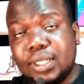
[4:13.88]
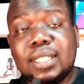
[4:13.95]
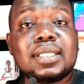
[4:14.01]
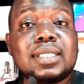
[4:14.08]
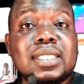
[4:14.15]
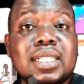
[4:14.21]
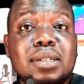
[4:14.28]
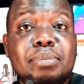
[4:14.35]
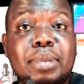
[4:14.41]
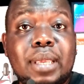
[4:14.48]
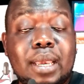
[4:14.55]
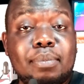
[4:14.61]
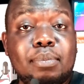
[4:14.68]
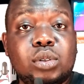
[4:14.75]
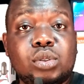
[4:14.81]
still
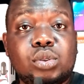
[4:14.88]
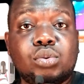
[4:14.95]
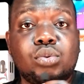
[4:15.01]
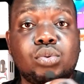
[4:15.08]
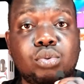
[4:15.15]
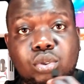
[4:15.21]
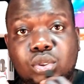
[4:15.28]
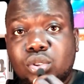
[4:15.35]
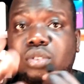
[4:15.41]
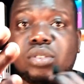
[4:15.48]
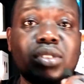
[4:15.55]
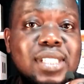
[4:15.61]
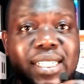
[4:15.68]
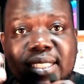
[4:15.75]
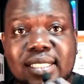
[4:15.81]
be able to
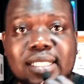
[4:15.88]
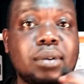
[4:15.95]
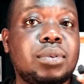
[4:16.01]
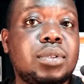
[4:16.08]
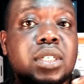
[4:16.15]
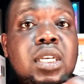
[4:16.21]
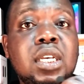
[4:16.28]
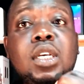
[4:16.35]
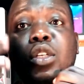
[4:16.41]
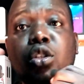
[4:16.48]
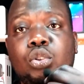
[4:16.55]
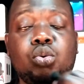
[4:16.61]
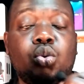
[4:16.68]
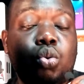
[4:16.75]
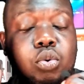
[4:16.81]
get sound
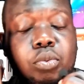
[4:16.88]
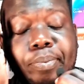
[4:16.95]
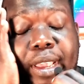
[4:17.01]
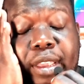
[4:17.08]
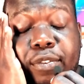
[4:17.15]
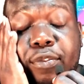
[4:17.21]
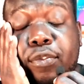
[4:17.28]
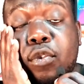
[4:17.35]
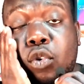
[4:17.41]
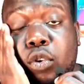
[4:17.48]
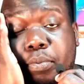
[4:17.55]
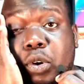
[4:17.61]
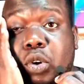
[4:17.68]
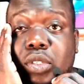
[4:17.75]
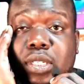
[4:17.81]
to my
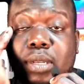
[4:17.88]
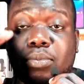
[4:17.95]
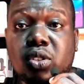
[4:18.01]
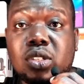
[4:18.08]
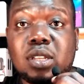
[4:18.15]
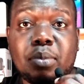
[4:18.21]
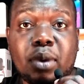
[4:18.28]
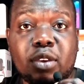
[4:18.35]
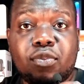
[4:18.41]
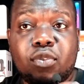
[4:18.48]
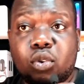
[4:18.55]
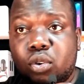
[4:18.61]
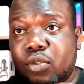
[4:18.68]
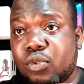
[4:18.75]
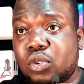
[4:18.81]
phone, because I'm using my
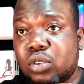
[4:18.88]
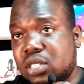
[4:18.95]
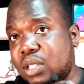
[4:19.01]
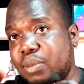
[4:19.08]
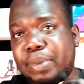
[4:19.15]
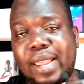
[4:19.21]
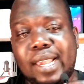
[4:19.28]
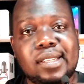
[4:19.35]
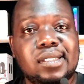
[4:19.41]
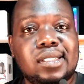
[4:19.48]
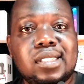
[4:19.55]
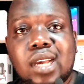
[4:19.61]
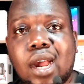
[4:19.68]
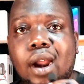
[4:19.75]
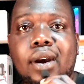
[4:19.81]
phone. Of course, the plug is
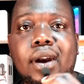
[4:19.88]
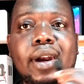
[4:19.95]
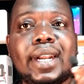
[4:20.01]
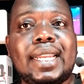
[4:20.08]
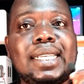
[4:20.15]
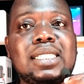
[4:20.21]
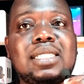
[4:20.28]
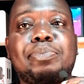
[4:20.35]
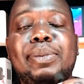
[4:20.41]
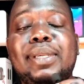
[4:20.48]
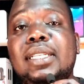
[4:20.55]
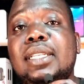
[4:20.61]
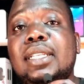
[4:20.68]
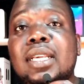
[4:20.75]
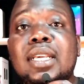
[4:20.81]
TRRS
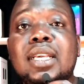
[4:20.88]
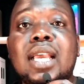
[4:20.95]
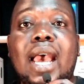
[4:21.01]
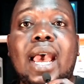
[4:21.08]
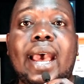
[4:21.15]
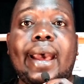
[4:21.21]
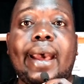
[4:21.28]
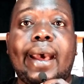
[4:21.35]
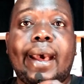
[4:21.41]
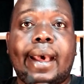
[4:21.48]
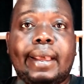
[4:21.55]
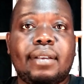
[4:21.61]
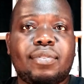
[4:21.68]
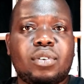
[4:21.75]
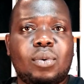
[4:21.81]
pin.
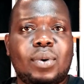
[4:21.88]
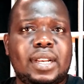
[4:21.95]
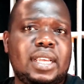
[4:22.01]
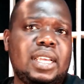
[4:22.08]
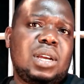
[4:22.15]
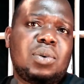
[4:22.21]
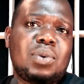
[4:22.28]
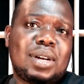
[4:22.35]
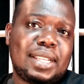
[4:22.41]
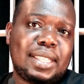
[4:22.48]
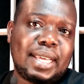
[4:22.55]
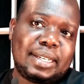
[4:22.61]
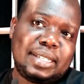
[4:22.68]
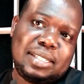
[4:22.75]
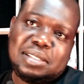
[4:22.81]
If you're wondering what
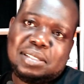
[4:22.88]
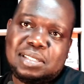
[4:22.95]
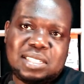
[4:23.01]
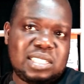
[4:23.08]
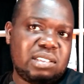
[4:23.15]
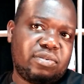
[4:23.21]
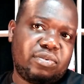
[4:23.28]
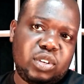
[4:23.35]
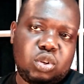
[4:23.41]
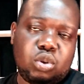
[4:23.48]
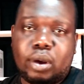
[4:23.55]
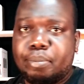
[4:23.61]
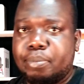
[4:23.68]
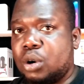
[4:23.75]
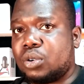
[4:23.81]
that is, there's a
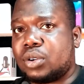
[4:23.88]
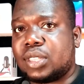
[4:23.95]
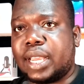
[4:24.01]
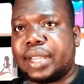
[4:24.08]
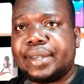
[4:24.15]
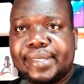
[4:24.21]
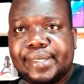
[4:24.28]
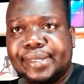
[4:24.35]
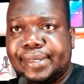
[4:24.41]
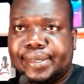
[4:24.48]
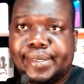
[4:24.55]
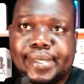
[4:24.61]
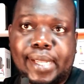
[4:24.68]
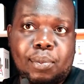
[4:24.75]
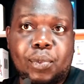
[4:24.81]
video about that
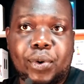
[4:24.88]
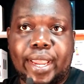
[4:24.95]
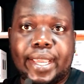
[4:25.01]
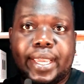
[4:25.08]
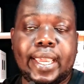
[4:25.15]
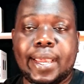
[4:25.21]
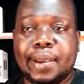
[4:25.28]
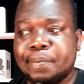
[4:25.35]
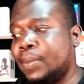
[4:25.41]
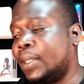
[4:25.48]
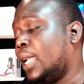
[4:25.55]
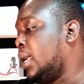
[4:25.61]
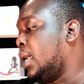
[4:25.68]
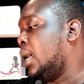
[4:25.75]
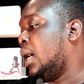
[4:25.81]
somewhere here.
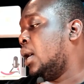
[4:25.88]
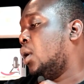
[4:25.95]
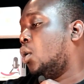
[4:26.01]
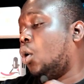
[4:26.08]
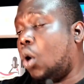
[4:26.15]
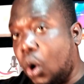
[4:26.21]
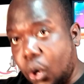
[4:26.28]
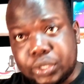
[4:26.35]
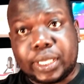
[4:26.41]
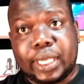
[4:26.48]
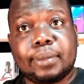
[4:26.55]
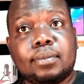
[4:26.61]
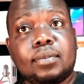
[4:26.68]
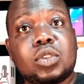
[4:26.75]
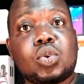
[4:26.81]

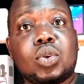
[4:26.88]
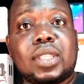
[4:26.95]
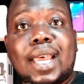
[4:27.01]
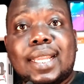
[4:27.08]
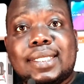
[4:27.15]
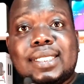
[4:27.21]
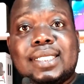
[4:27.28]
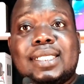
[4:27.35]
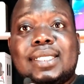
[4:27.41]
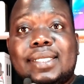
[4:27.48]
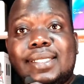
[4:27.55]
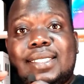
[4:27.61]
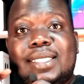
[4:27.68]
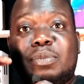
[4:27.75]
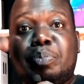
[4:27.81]
Okay, so that
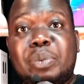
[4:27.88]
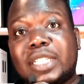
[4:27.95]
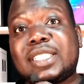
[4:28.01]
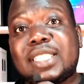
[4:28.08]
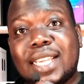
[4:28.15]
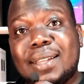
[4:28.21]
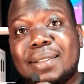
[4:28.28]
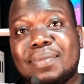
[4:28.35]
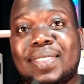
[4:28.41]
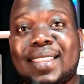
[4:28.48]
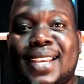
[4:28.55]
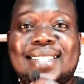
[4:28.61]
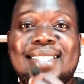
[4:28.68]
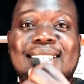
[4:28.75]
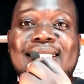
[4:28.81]
is picture,
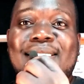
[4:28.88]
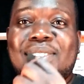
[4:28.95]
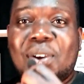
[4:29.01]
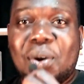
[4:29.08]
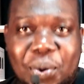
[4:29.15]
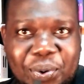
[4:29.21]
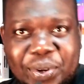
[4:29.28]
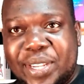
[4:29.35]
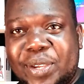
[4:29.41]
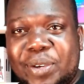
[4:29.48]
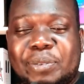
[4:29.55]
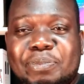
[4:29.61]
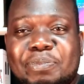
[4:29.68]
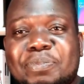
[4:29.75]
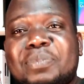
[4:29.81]
that is audio.